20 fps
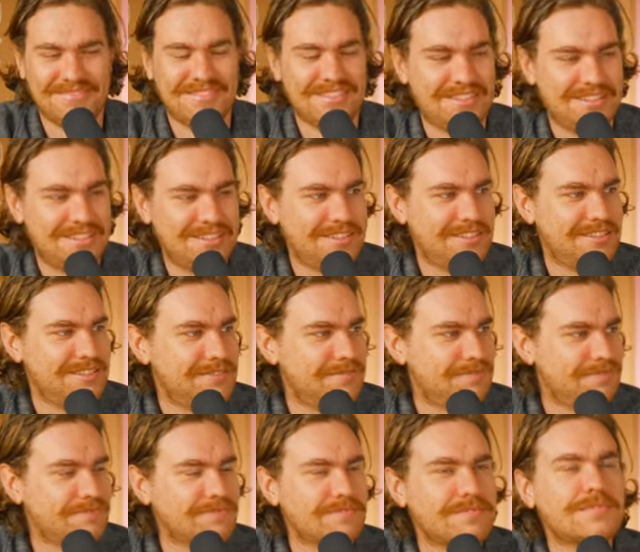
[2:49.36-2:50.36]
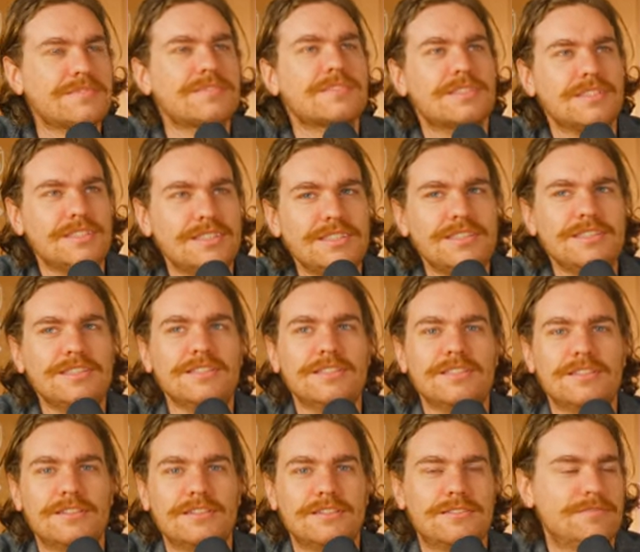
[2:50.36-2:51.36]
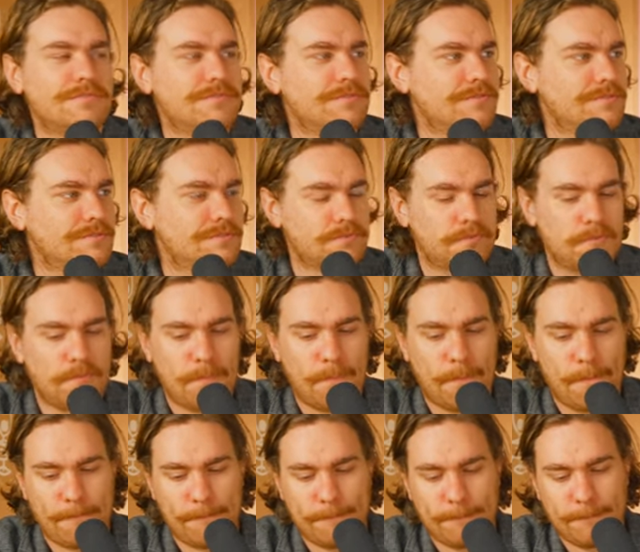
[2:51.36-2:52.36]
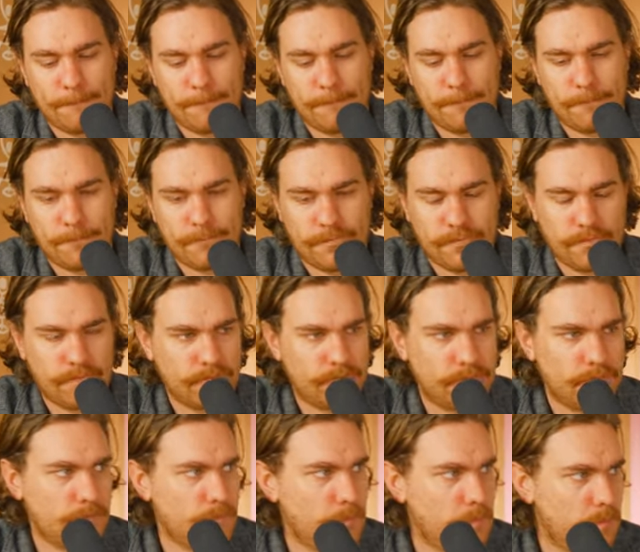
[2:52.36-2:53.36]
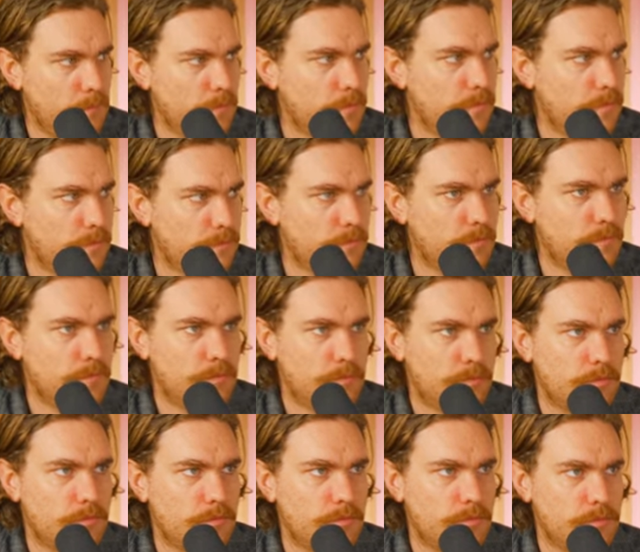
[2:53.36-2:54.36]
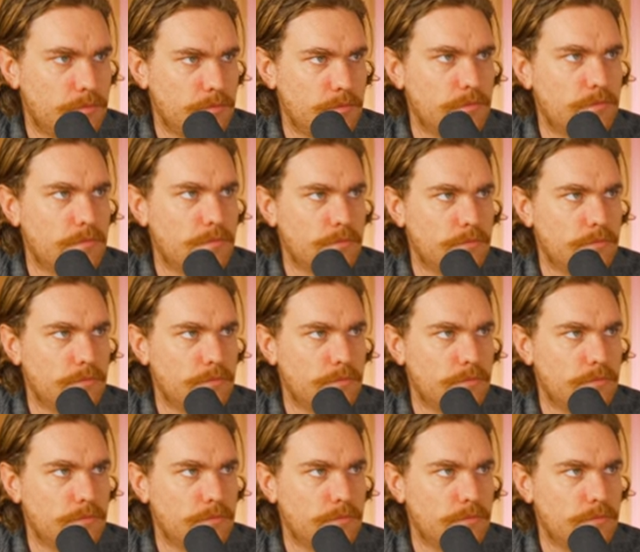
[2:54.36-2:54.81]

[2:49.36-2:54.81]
This person isn't speaking.